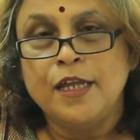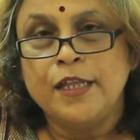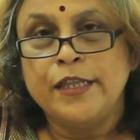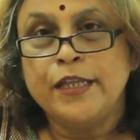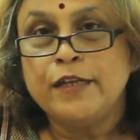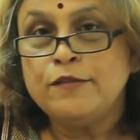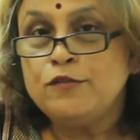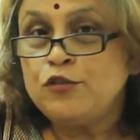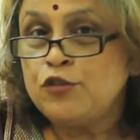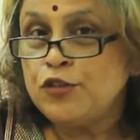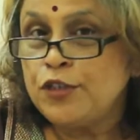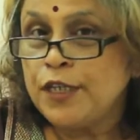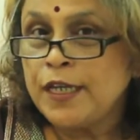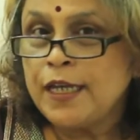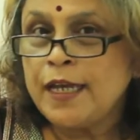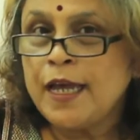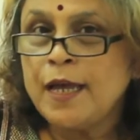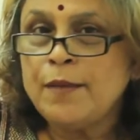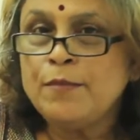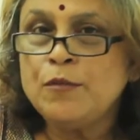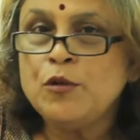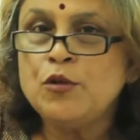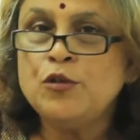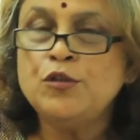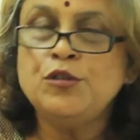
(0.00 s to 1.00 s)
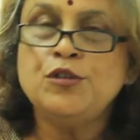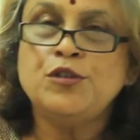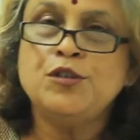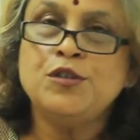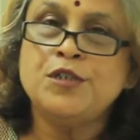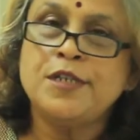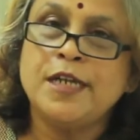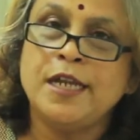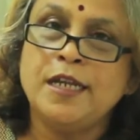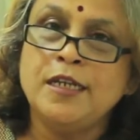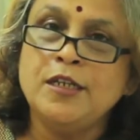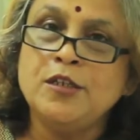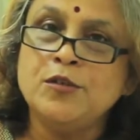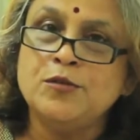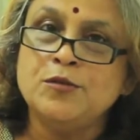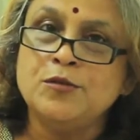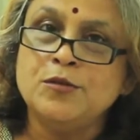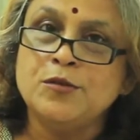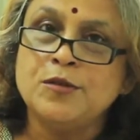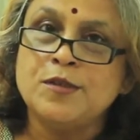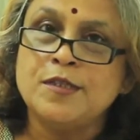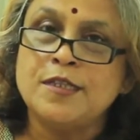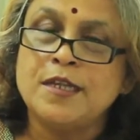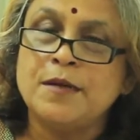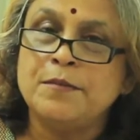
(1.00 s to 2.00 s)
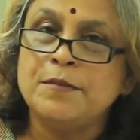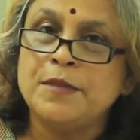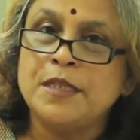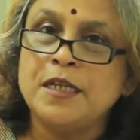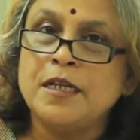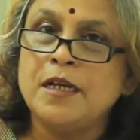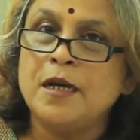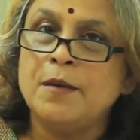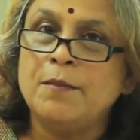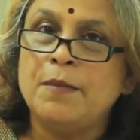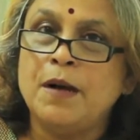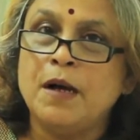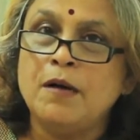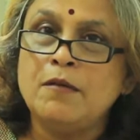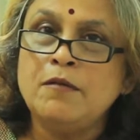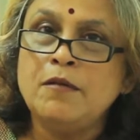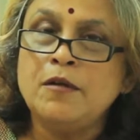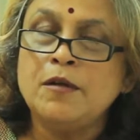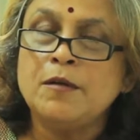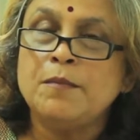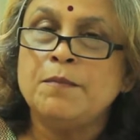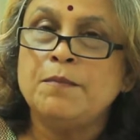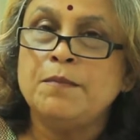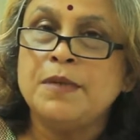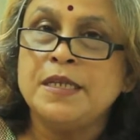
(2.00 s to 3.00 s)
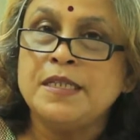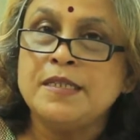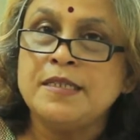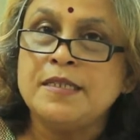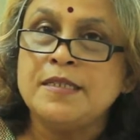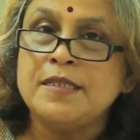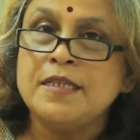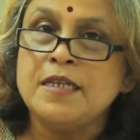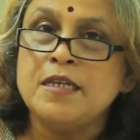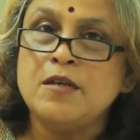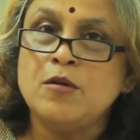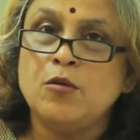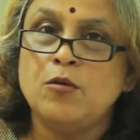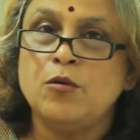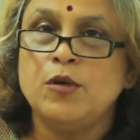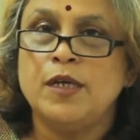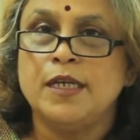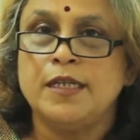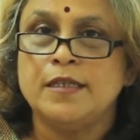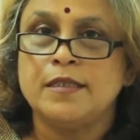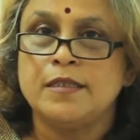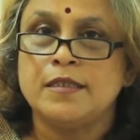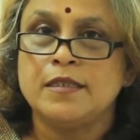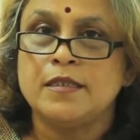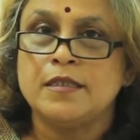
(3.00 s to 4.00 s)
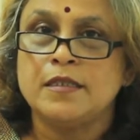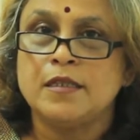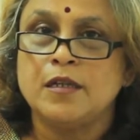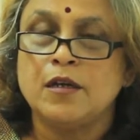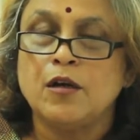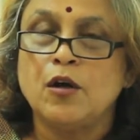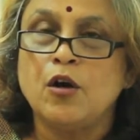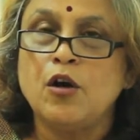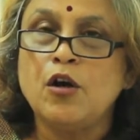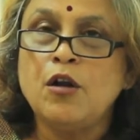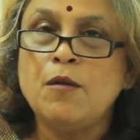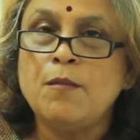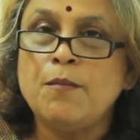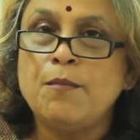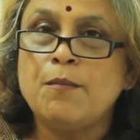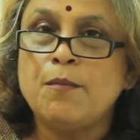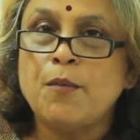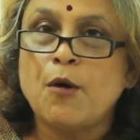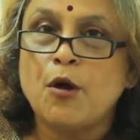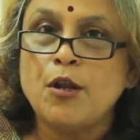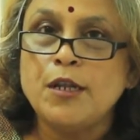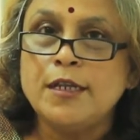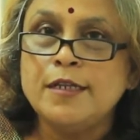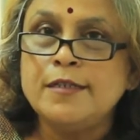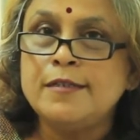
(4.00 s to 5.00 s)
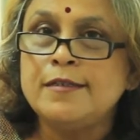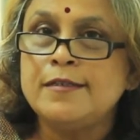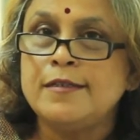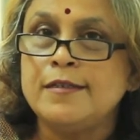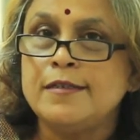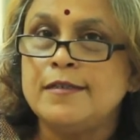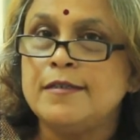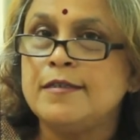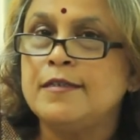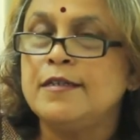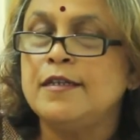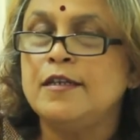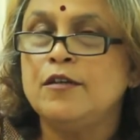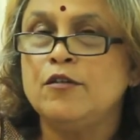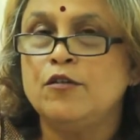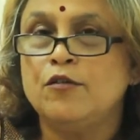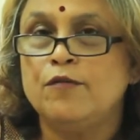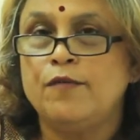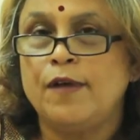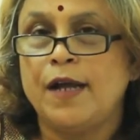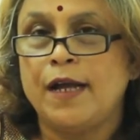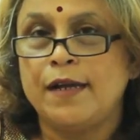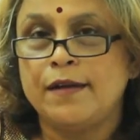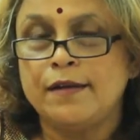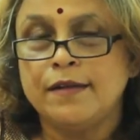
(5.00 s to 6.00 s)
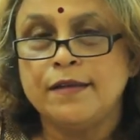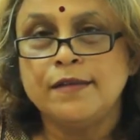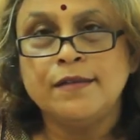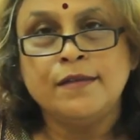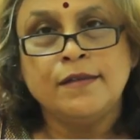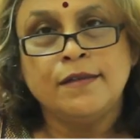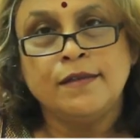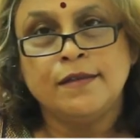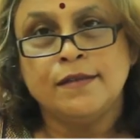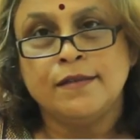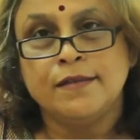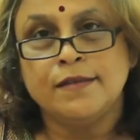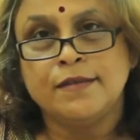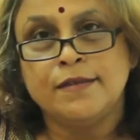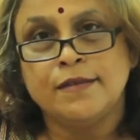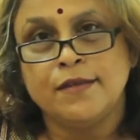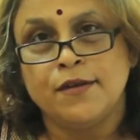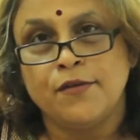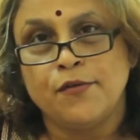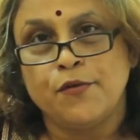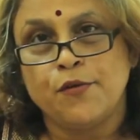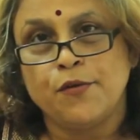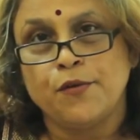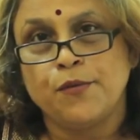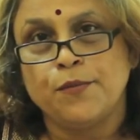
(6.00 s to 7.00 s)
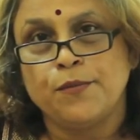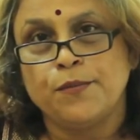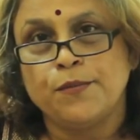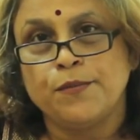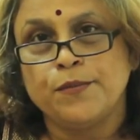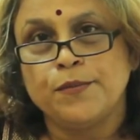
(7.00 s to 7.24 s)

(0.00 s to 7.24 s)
Now, today I'm going to tell you something about PCOS or Polycystic Ovarian Syndrome.